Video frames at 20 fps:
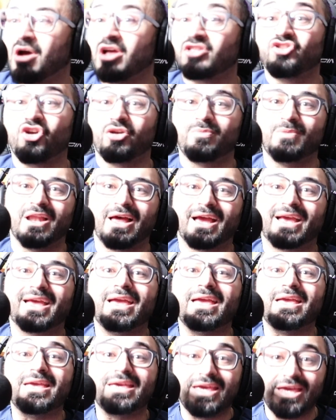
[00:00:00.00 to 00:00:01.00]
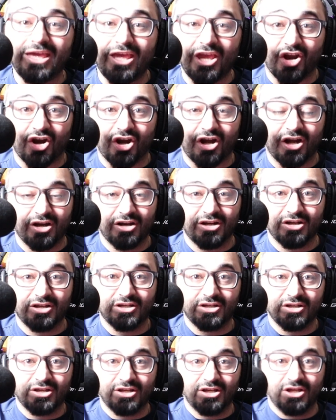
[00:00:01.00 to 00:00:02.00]
But it took me like a year
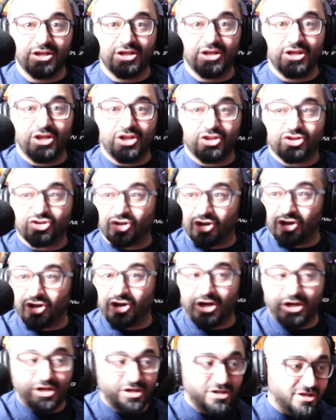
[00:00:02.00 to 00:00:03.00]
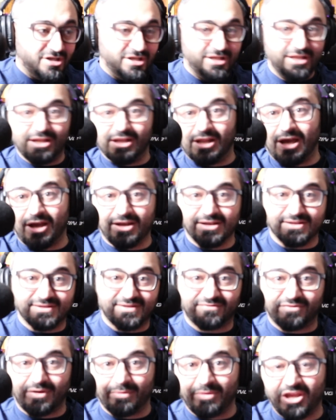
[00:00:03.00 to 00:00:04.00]
to learn
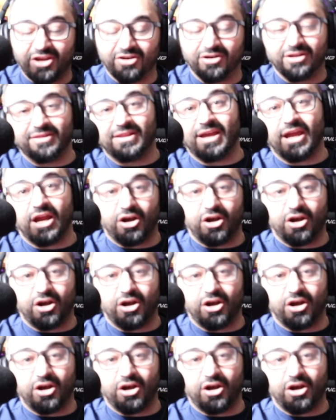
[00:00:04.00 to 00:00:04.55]
nuggets from here and